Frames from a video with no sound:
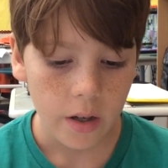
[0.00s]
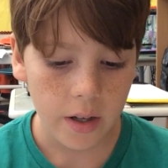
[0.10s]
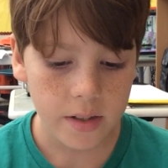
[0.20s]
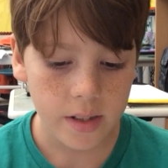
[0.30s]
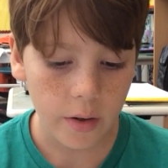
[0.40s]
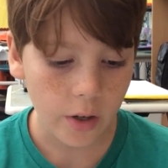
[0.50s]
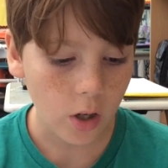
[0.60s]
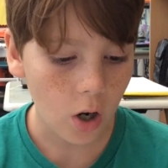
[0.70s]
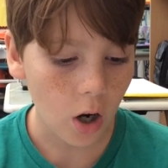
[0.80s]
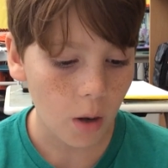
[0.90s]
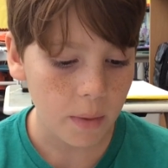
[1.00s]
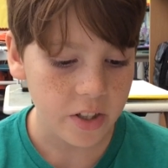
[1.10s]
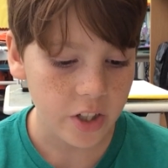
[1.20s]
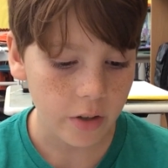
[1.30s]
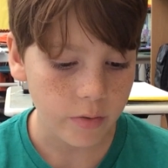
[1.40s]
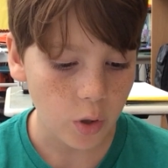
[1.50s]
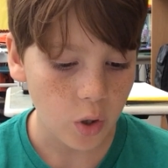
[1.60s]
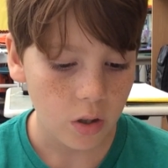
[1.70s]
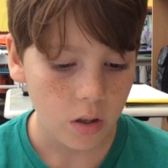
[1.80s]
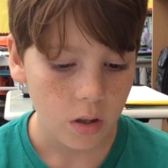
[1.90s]
It sounded calm and cheerful,
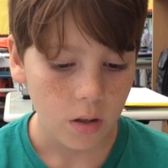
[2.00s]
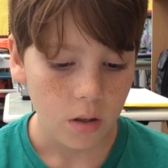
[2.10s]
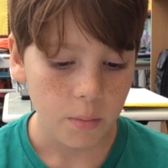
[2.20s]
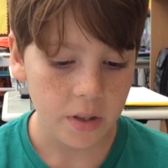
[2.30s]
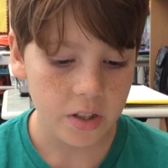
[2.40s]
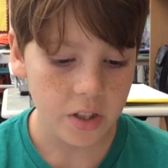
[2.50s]
but